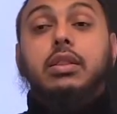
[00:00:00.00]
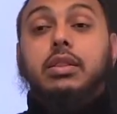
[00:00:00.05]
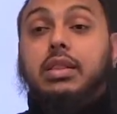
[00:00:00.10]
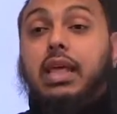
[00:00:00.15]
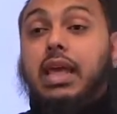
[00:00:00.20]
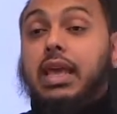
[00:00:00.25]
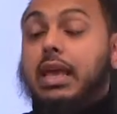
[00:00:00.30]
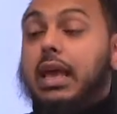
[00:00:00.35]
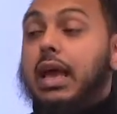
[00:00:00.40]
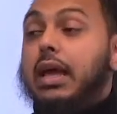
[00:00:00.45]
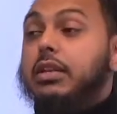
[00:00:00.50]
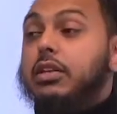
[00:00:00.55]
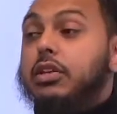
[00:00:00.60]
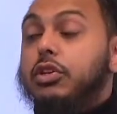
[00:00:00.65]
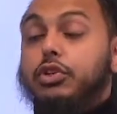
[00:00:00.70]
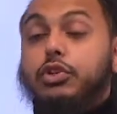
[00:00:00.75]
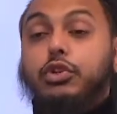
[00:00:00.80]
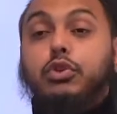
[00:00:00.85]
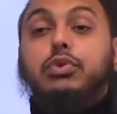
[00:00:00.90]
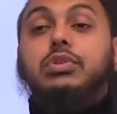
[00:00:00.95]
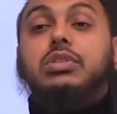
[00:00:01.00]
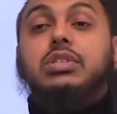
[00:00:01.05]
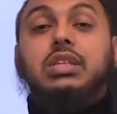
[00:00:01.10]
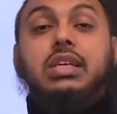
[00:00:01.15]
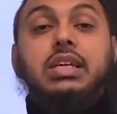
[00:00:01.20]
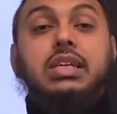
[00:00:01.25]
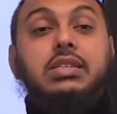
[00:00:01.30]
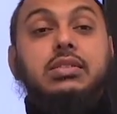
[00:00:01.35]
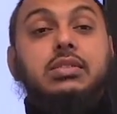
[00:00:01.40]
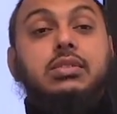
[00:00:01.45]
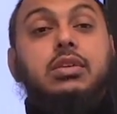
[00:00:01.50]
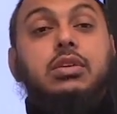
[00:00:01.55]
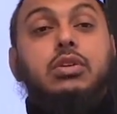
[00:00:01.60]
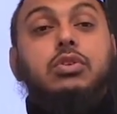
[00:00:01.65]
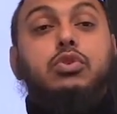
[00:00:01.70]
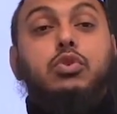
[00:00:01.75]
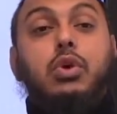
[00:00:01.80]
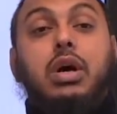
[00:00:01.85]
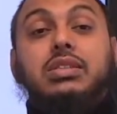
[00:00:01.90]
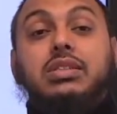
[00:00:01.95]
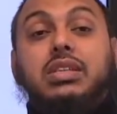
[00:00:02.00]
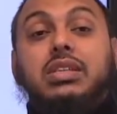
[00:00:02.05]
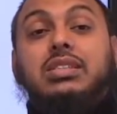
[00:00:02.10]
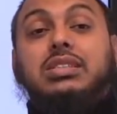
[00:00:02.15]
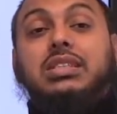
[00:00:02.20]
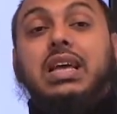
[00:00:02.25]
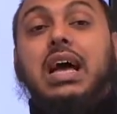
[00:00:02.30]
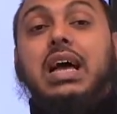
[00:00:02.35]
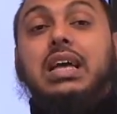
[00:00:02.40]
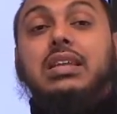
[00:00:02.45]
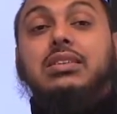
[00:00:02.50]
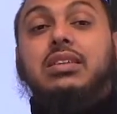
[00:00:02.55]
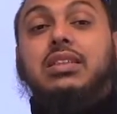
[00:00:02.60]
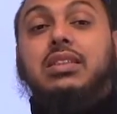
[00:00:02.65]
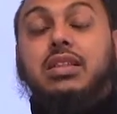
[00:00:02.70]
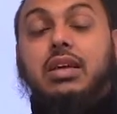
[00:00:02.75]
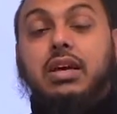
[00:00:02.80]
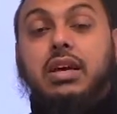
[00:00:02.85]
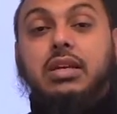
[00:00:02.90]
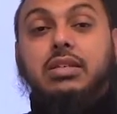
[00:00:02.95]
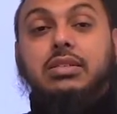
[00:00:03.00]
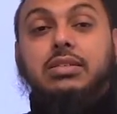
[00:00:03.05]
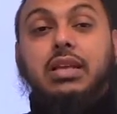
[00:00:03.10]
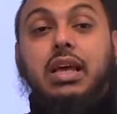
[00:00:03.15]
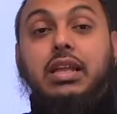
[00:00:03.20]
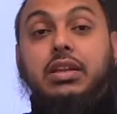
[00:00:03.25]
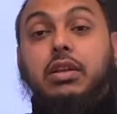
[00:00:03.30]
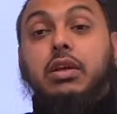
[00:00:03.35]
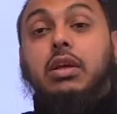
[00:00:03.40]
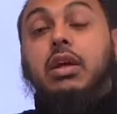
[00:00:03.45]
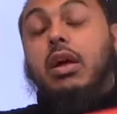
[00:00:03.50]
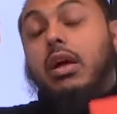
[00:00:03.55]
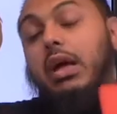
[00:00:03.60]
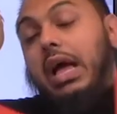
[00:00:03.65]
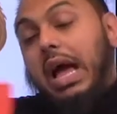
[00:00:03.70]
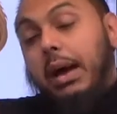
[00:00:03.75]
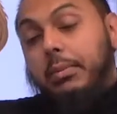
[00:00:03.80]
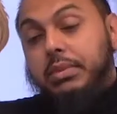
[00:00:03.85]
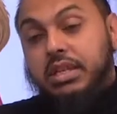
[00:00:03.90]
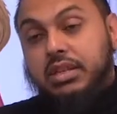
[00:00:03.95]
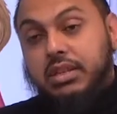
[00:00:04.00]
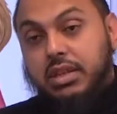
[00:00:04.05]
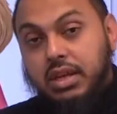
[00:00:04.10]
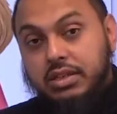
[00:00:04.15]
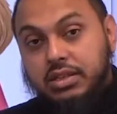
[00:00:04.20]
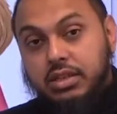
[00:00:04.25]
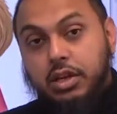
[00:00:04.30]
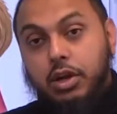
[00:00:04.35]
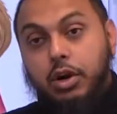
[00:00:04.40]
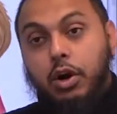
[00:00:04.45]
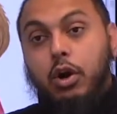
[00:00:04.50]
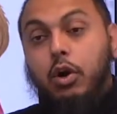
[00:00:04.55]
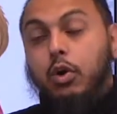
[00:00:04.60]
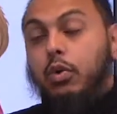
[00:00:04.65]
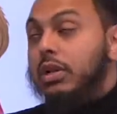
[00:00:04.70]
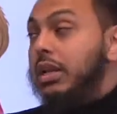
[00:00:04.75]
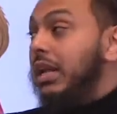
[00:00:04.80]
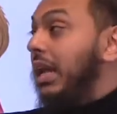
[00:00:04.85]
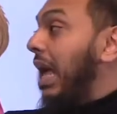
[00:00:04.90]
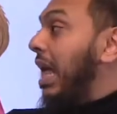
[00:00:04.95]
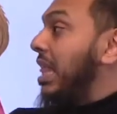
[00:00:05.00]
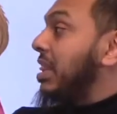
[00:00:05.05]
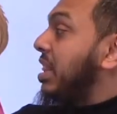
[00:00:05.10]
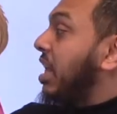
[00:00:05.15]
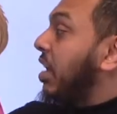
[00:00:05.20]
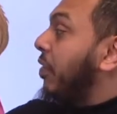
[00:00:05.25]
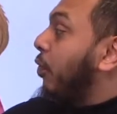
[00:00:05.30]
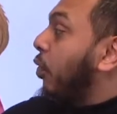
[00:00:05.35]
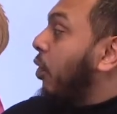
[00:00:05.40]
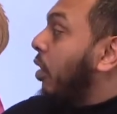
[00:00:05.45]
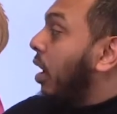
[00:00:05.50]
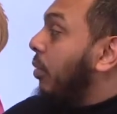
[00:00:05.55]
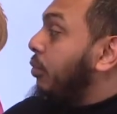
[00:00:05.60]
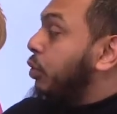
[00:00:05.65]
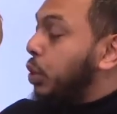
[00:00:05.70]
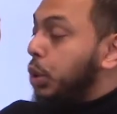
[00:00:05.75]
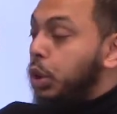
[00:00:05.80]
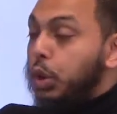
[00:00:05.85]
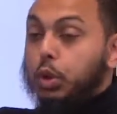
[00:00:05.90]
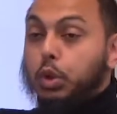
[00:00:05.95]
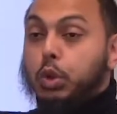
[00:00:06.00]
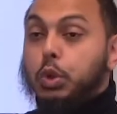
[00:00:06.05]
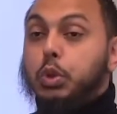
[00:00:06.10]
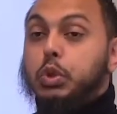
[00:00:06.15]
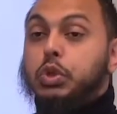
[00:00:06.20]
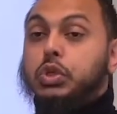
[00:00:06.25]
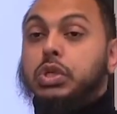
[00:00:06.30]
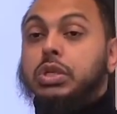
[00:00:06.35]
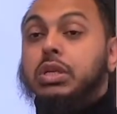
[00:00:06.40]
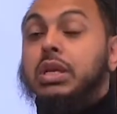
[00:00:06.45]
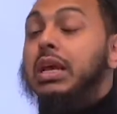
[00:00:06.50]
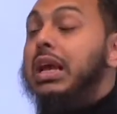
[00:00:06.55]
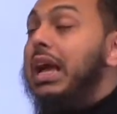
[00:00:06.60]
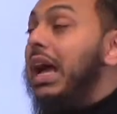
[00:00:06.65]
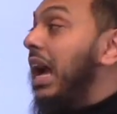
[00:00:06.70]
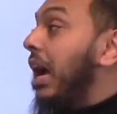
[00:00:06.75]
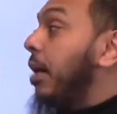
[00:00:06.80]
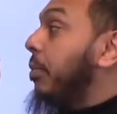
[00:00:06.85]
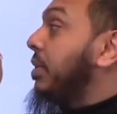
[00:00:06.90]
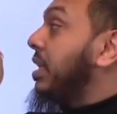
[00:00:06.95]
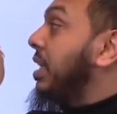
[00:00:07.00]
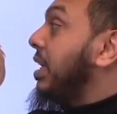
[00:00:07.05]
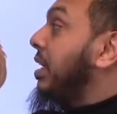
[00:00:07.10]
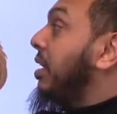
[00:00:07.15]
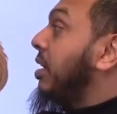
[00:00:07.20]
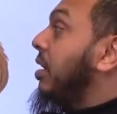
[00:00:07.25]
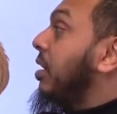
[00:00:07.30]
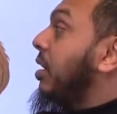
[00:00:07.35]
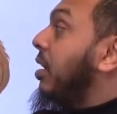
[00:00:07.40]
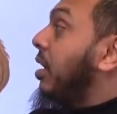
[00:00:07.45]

they can use these to understand thirds and how many thirds in a whole, and therefore come to a conclusion how many